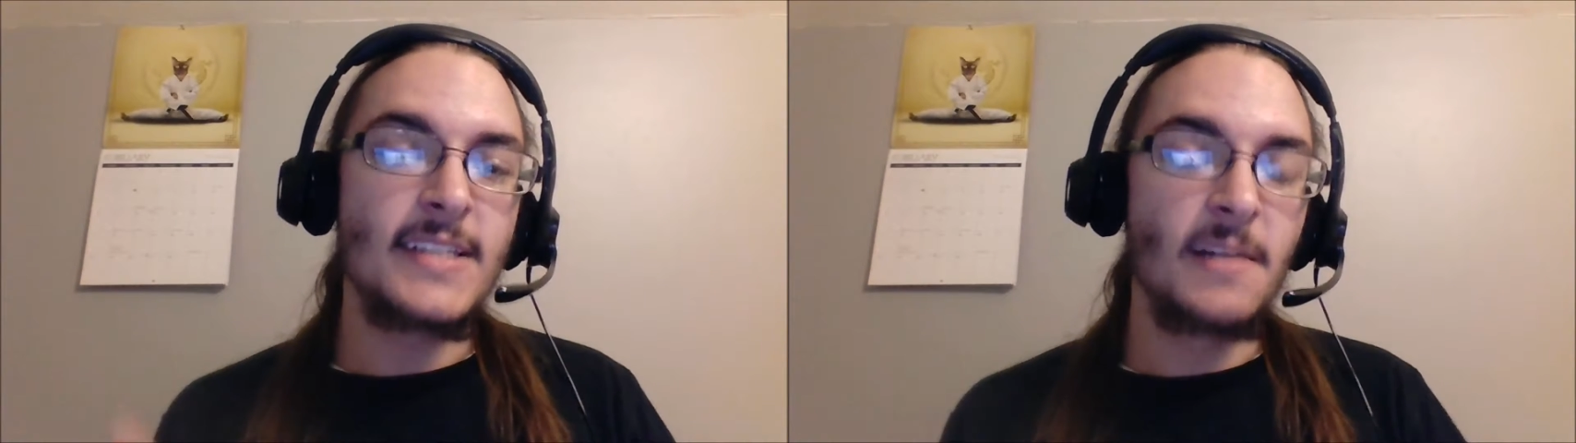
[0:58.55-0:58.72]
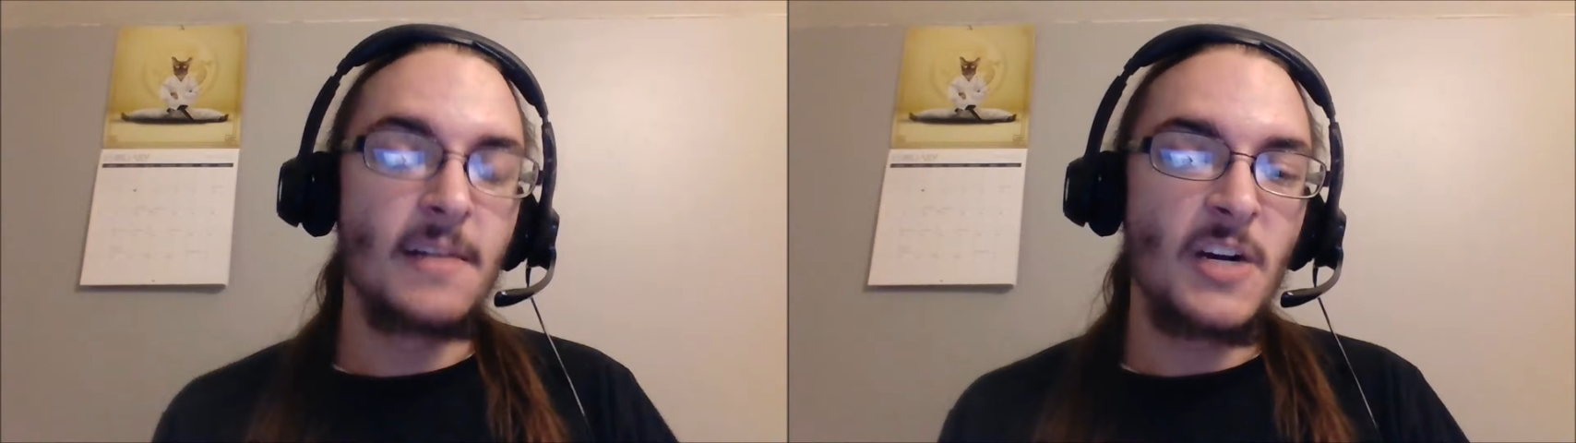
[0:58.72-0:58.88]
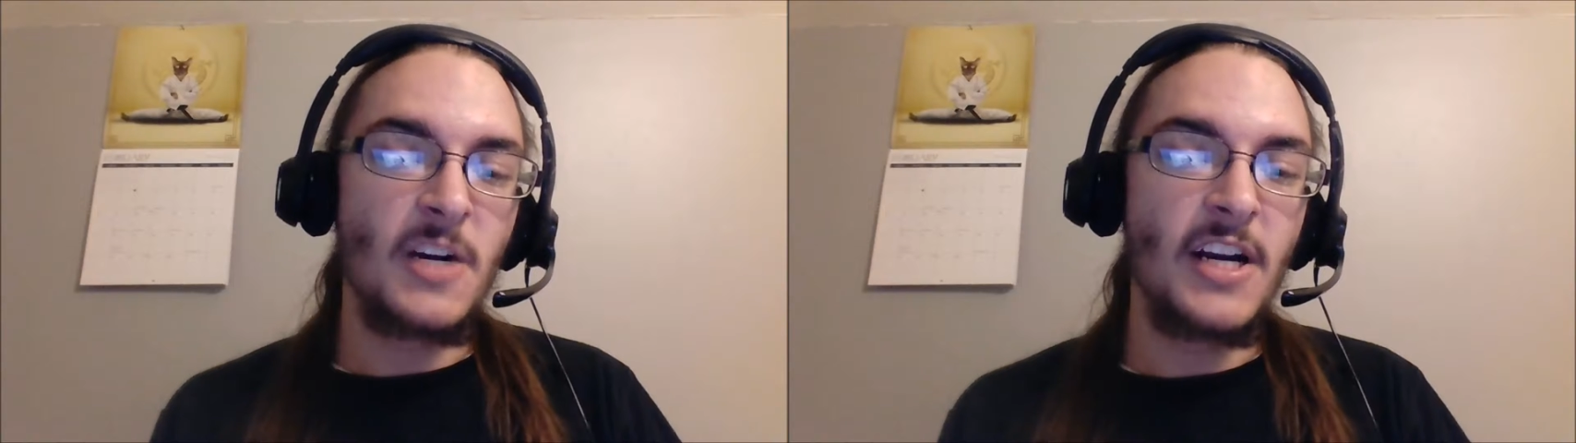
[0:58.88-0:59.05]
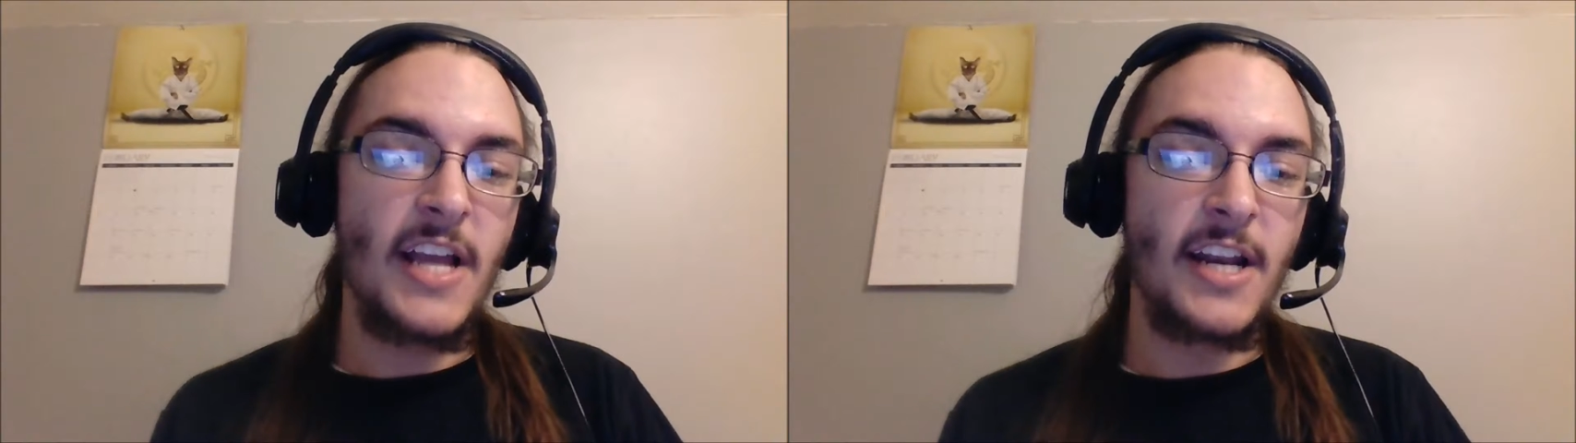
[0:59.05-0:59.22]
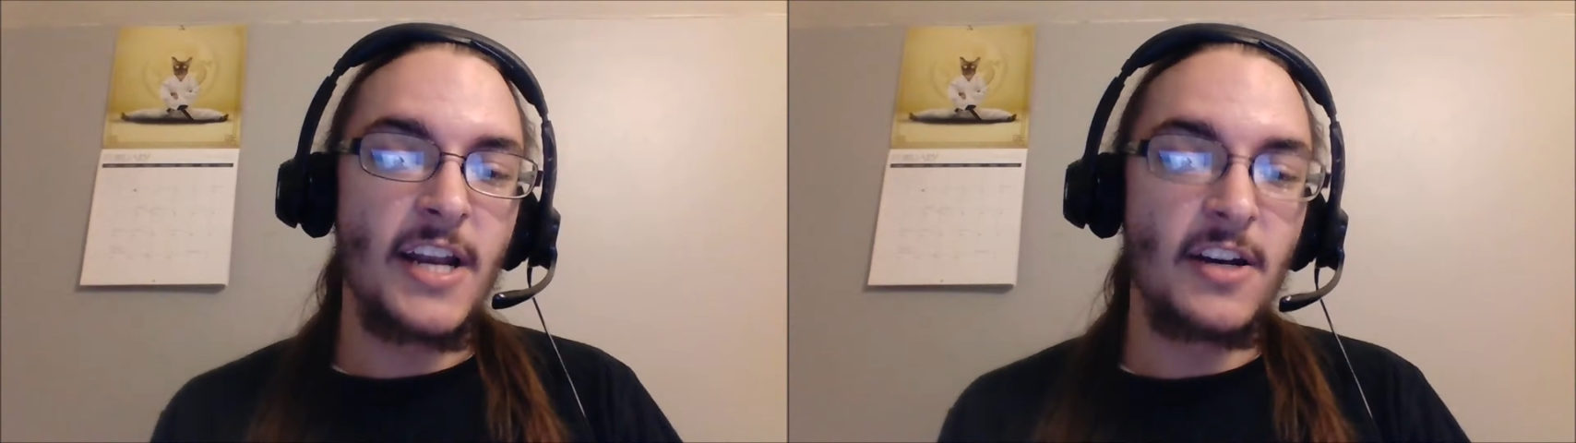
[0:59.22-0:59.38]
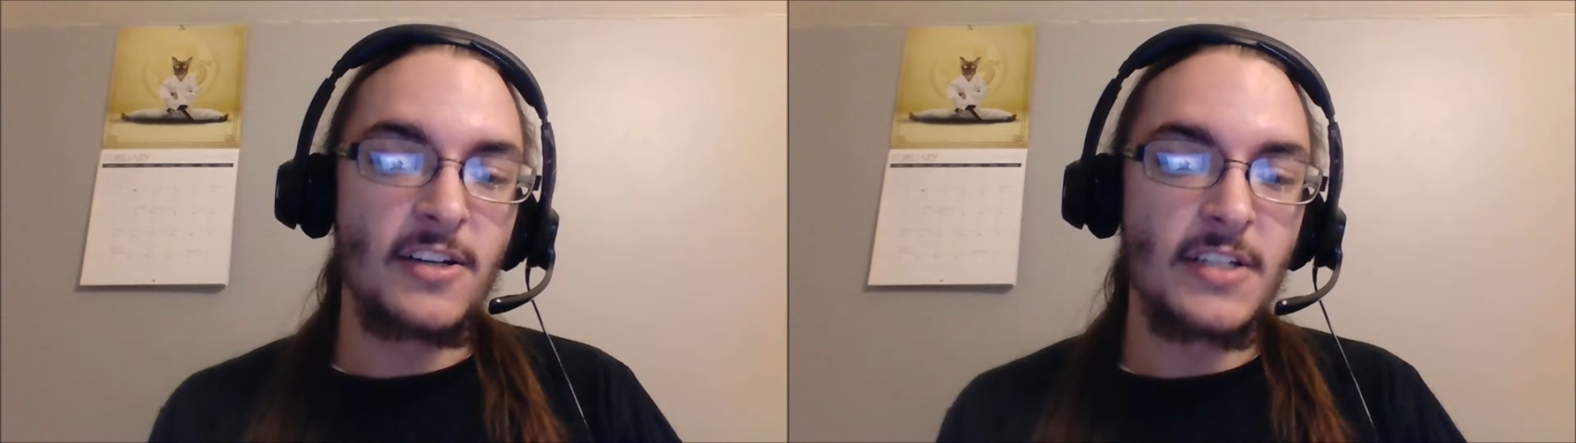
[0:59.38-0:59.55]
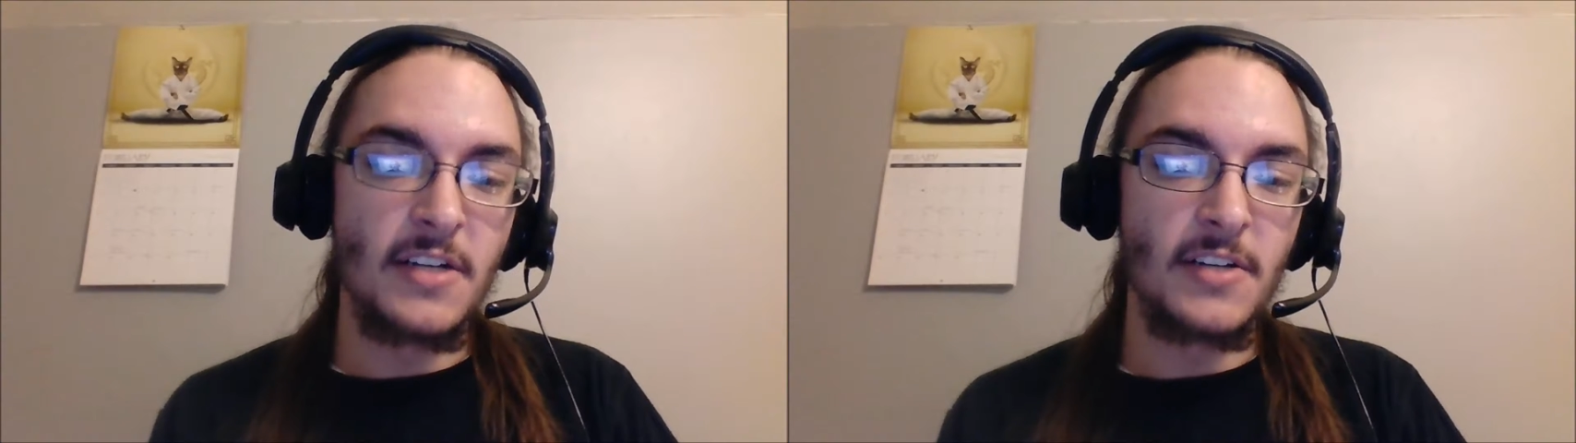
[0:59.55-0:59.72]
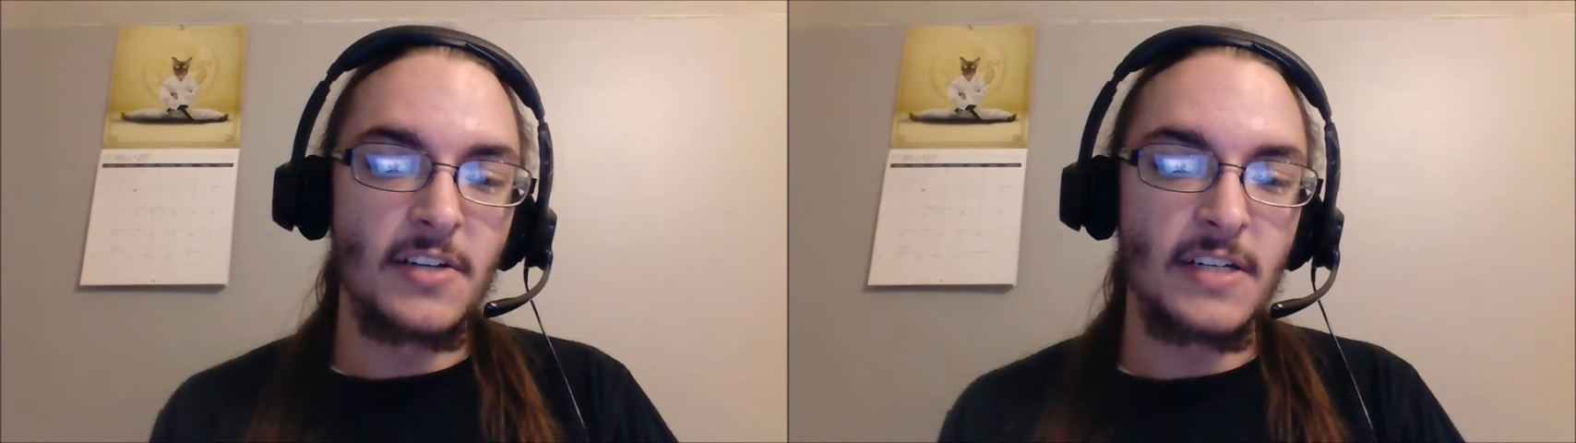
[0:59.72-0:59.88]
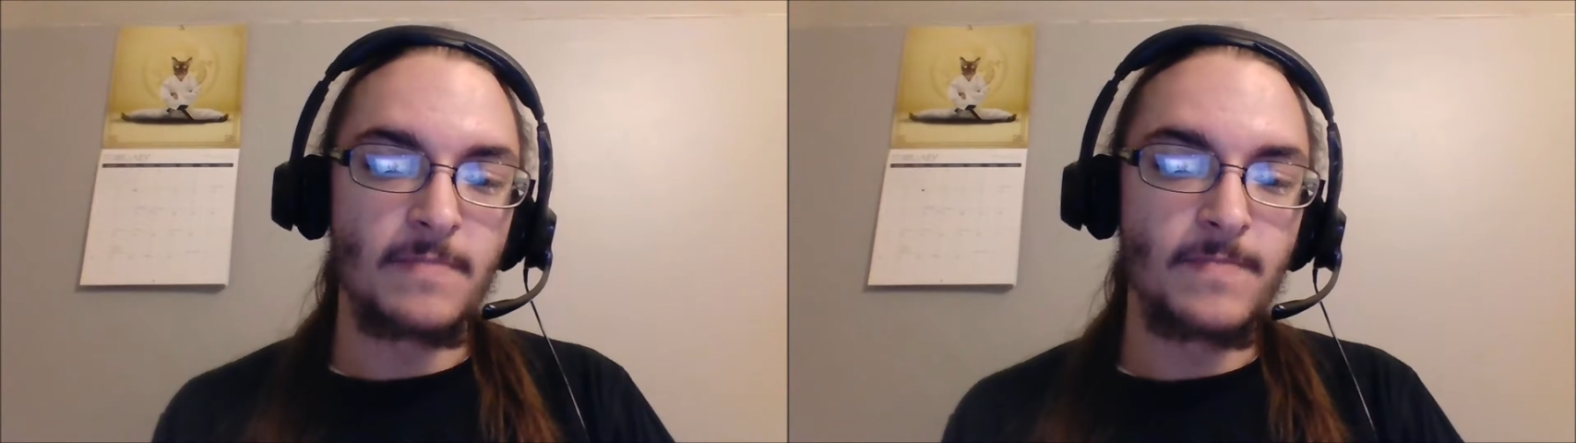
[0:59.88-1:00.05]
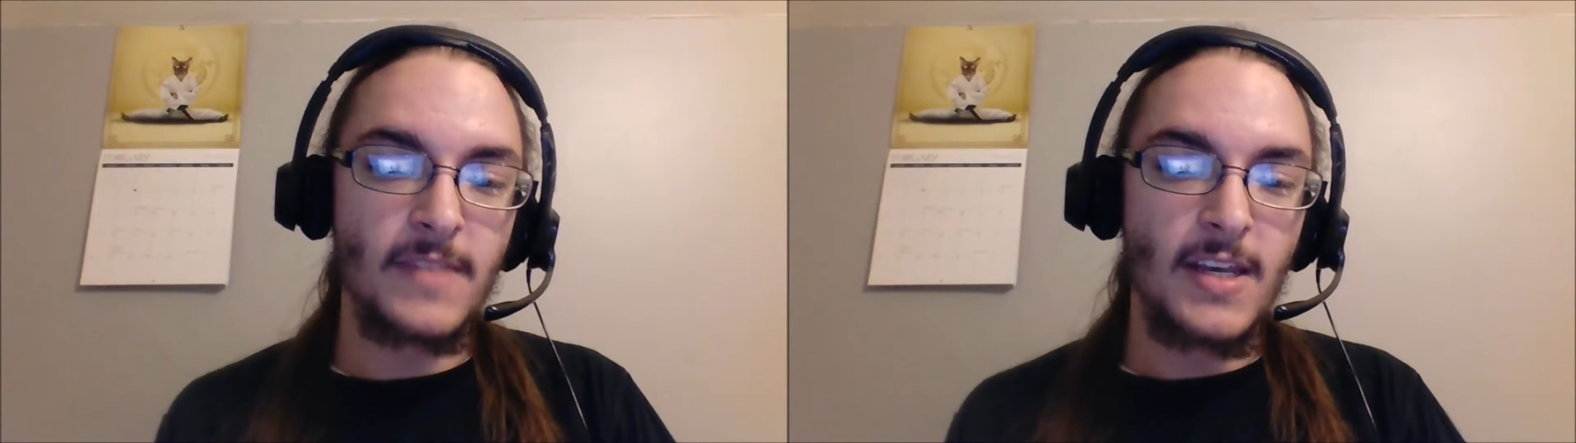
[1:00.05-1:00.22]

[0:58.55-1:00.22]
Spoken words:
somewhere in Arizona,